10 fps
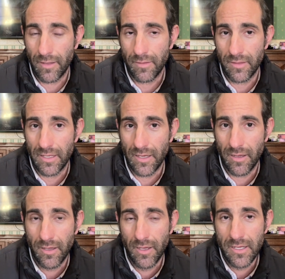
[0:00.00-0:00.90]
At
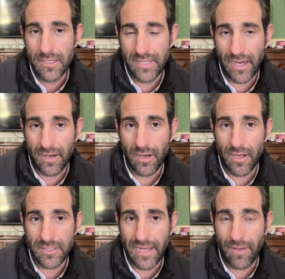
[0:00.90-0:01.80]
the second
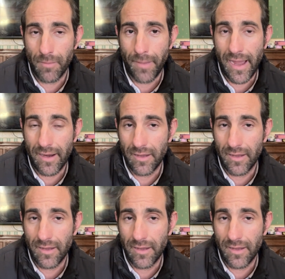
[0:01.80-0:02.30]
last down the back,